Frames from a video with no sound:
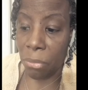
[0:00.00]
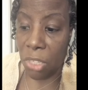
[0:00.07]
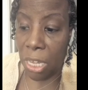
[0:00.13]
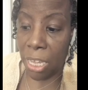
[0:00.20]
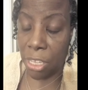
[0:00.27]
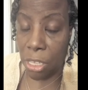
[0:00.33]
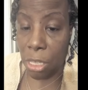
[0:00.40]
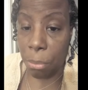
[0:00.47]

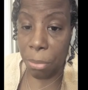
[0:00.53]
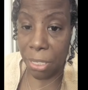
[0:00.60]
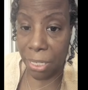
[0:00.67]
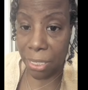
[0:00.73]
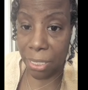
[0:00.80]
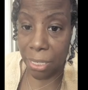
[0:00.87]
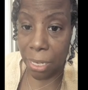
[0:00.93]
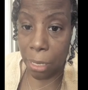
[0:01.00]
and you can
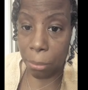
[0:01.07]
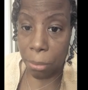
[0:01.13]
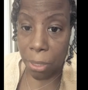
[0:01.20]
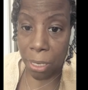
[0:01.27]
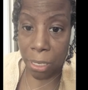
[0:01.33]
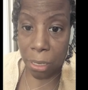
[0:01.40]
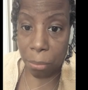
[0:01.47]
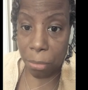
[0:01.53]
blend it up in a